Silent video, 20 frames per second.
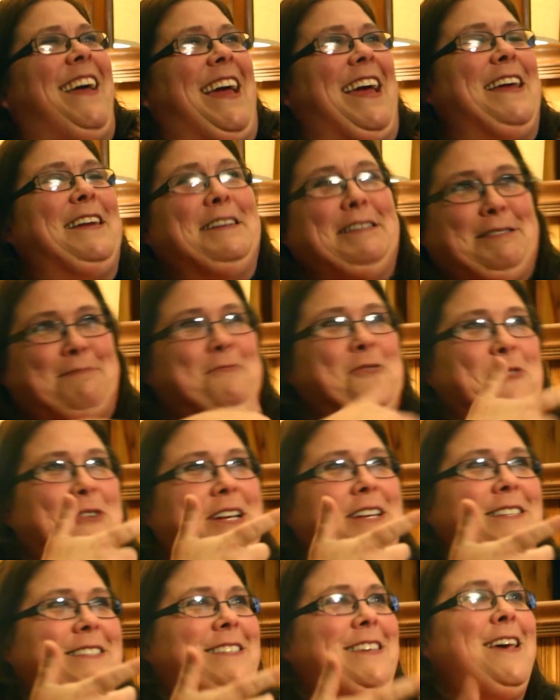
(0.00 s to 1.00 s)
in his
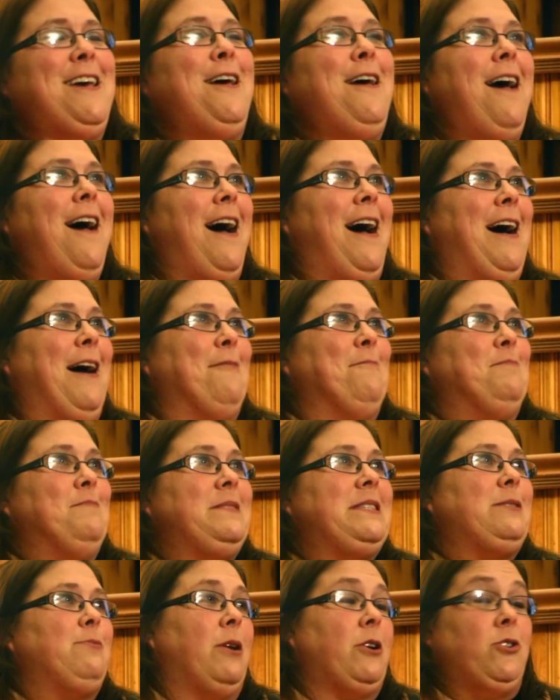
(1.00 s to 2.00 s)
Moody's
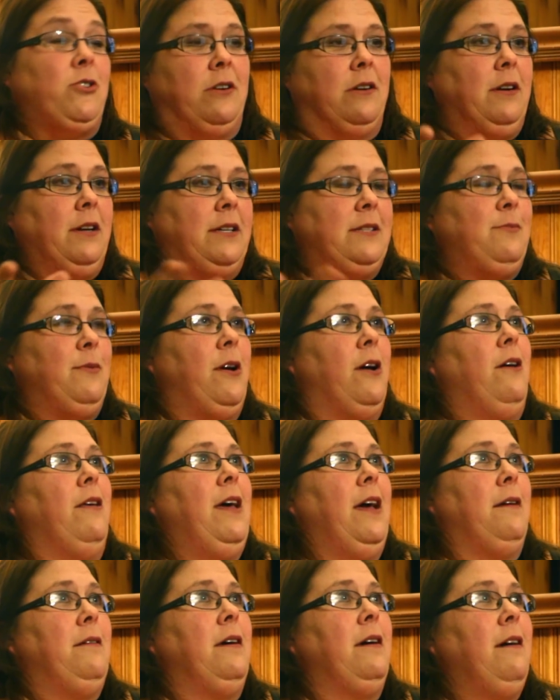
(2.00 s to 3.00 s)
sweatshirt, because we all
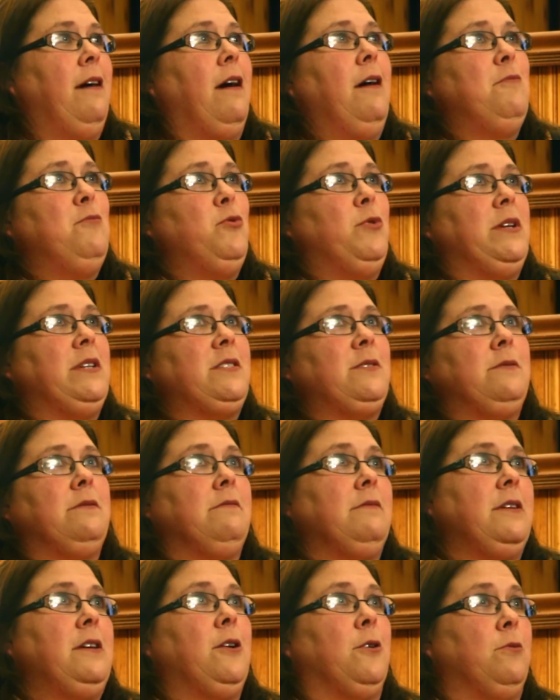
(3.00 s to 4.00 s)
had our Moody's,
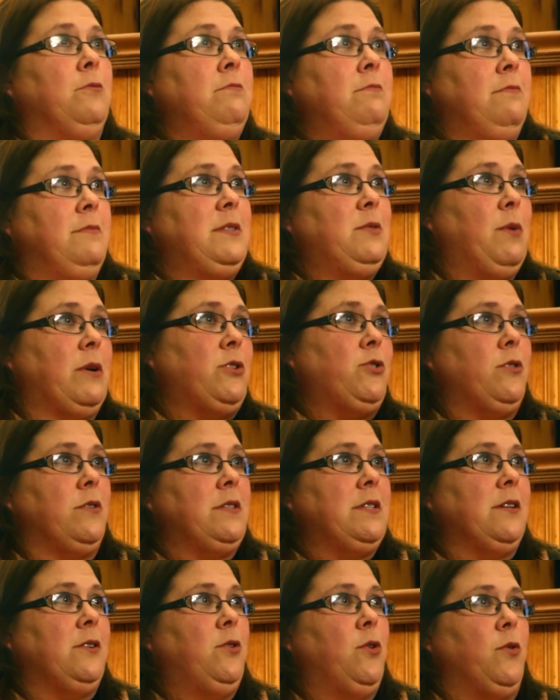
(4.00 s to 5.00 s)

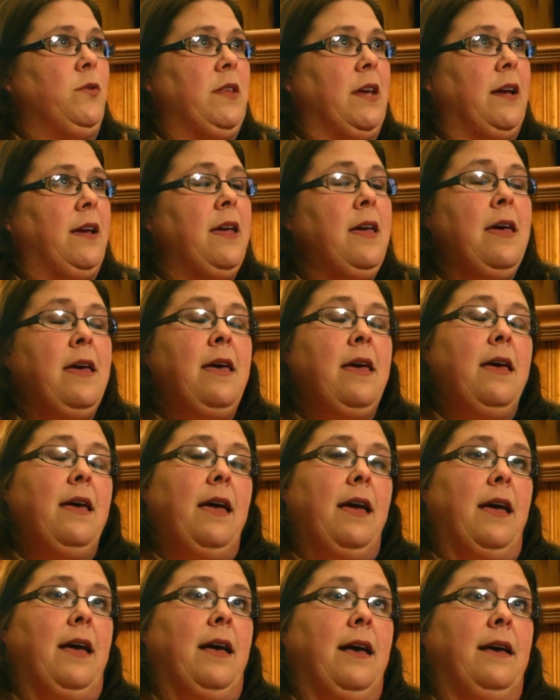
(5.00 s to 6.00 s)
sweatshirts and clothing.
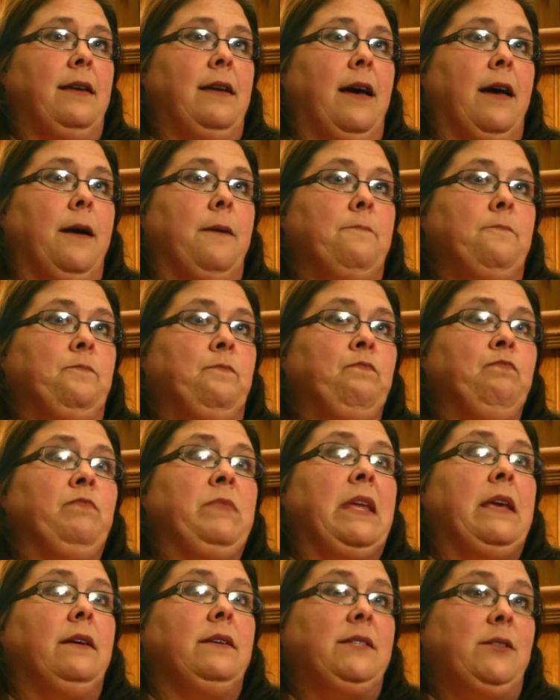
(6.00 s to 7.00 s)
And
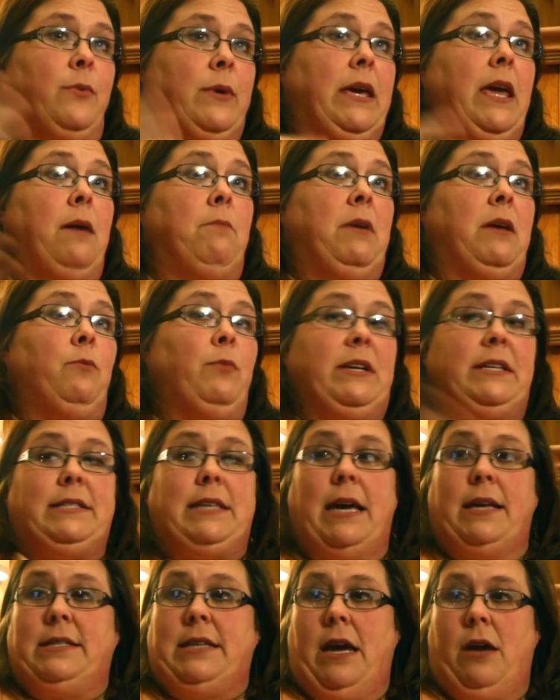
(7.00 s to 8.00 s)
so we came in, we
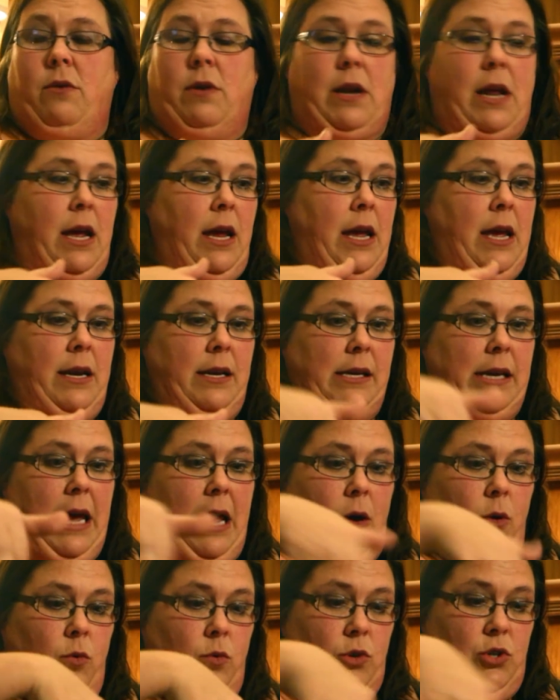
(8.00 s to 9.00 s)
sat down, and I had a
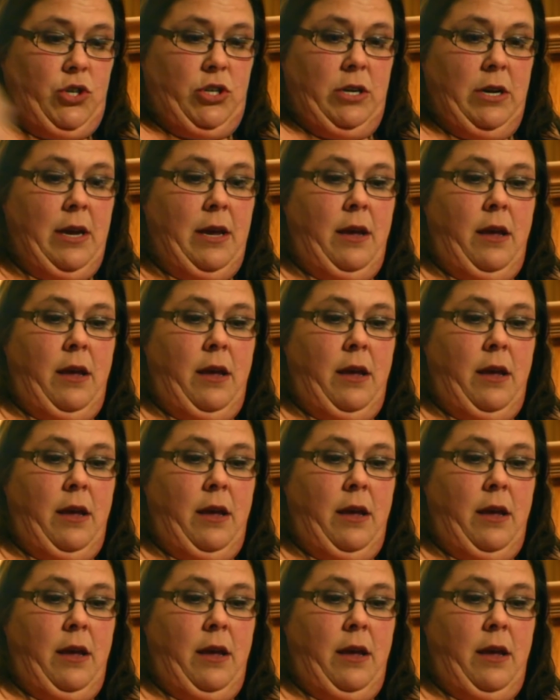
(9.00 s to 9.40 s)
couch,